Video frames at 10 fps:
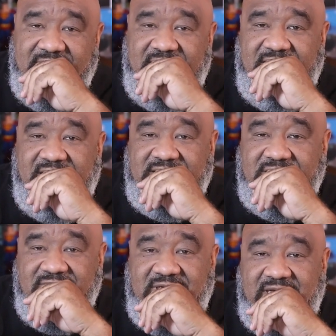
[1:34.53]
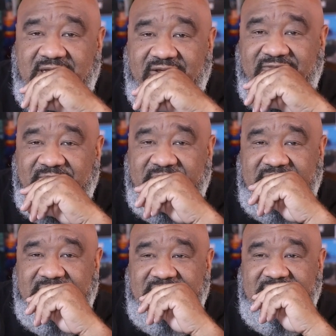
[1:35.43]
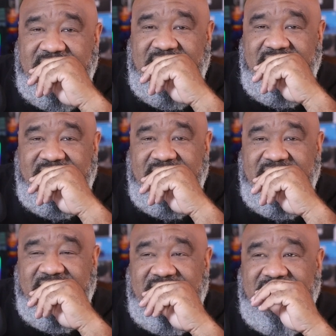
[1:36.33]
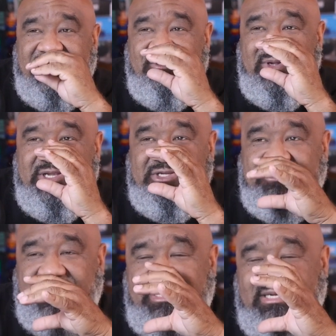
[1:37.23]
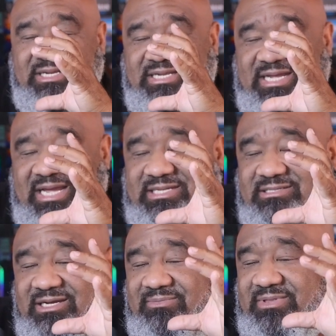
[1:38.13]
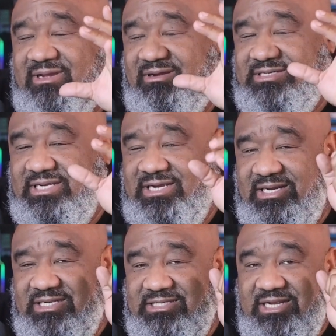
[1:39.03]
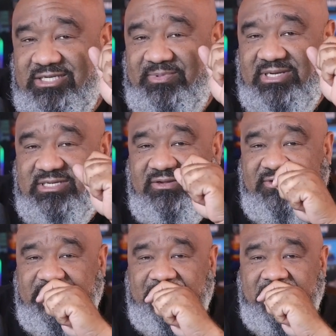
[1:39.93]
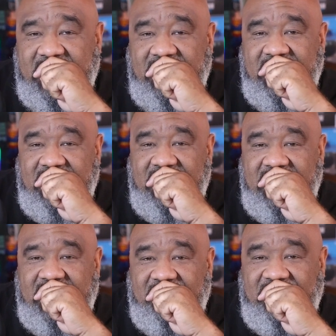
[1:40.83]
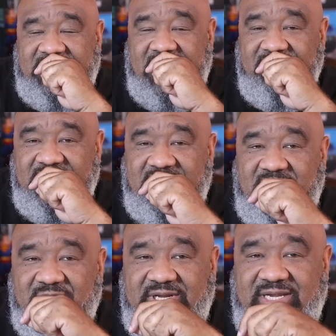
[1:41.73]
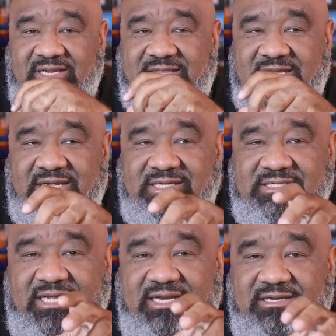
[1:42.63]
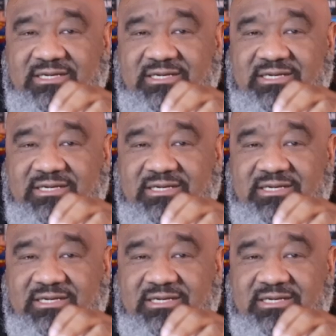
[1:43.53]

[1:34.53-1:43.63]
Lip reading: It's cool to have, but I think when you try to gas up the articulation aspect of it without including things that